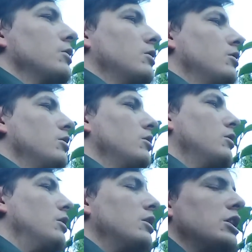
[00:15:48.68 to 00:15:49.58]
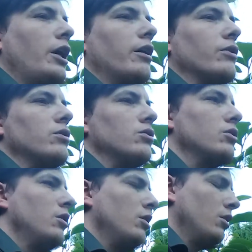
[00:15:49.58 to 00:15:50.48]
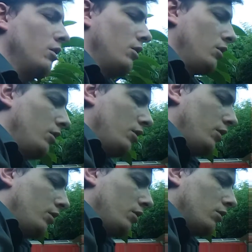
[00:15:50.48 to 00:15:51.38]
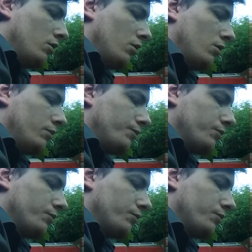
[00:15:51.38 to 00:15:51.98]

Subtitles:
and a deterrent, not